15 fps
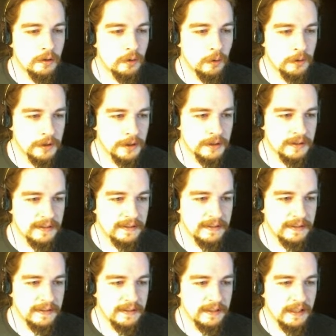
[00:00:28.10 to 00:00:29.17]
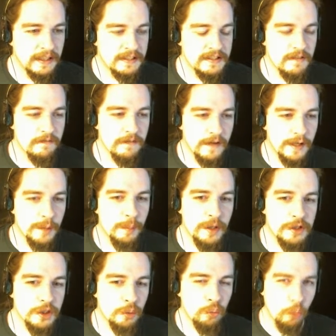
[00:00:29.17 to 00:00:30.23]
Order is very
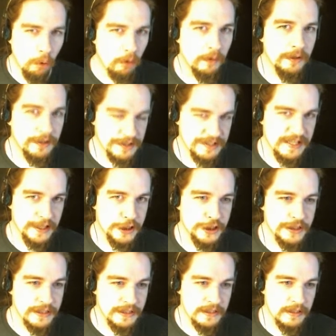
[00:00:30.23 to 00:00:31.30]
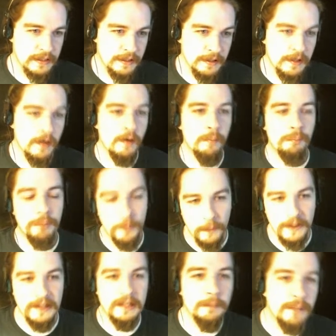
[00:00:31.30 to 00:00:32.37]
much a warrior section, but
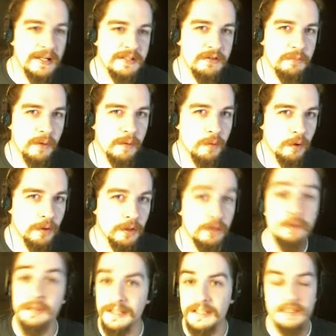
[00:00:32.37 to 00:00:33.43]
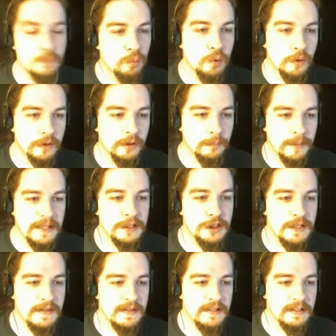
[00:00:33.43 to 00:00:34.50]
when it combines with primordial, you get some warrior
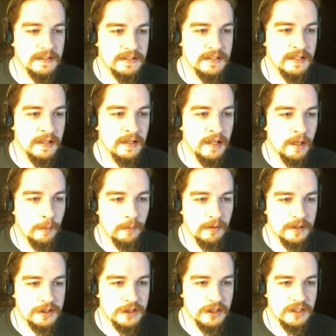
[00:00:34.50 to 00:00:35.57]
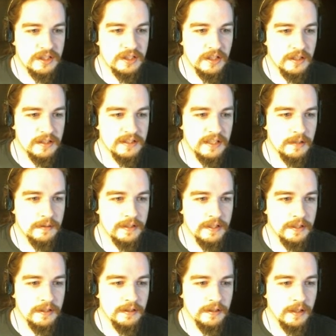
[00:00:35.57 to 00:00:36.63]
magey things. But let's just start down
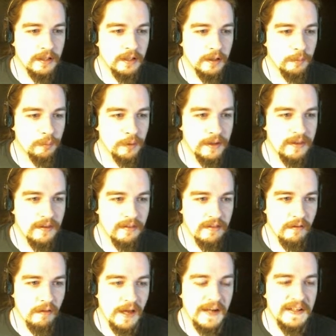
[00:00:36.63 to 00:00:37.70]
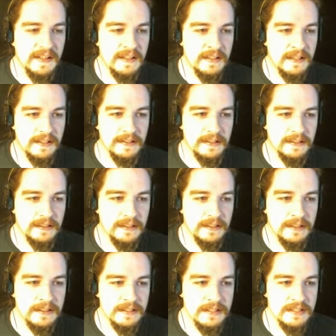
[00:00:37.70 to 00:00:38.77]
here with the lion
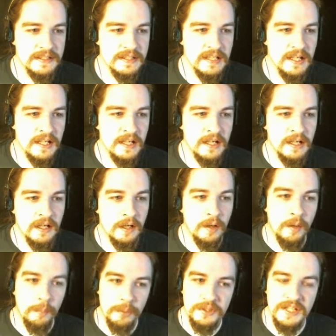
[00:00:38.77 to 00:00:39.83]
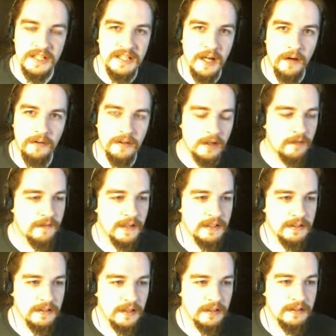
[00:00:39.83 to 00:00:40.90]
is percent health and
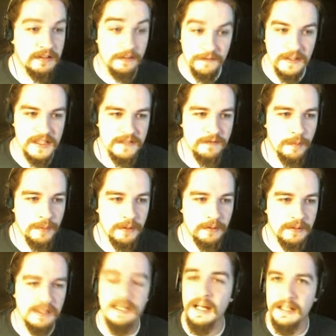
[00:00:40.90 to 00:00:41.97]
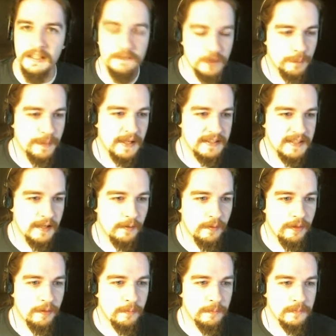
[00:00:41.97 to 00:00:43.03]
offense and defensive ability and gives your pets
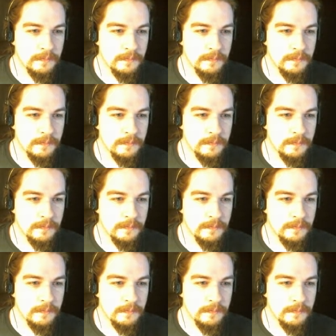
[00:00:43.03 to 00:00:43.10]
health.